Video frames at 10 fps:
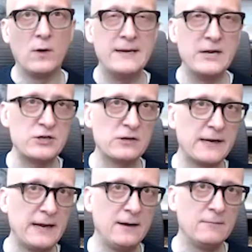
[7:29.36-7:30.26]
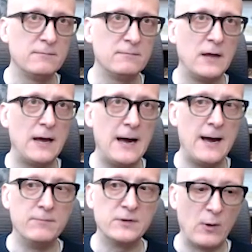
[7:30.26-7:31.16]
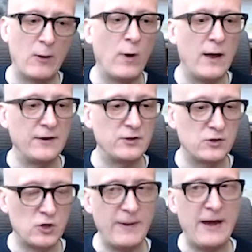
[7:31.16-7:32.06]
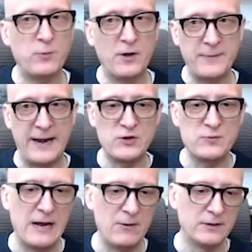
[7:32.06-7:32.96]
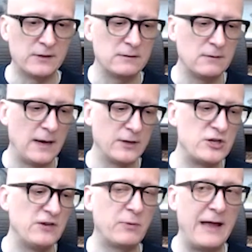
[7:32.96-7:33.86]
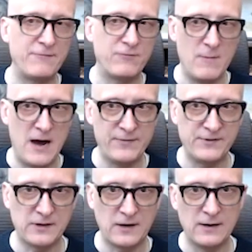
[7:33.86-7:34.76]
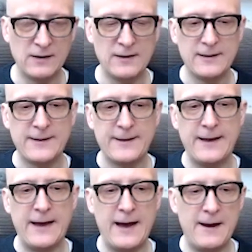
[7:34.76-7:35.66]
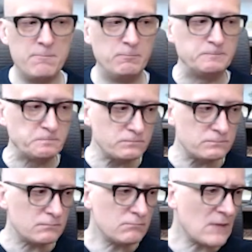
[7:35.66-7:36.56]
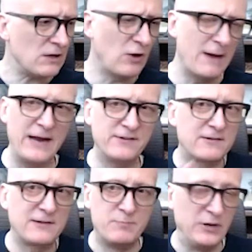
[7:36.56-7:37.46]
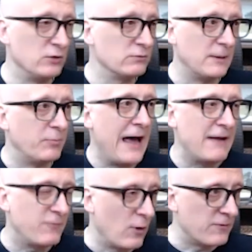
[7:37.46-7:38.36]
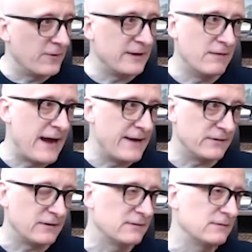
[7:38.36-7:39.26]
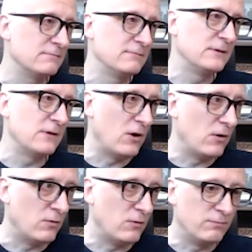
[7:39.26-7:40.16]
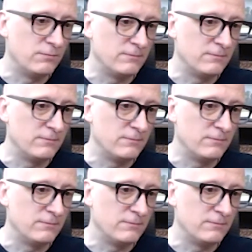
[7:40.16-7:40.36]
initially, at SurePath Wealth Management, I was Chief Platform Officer. So I basically built the platform for the advisors. So,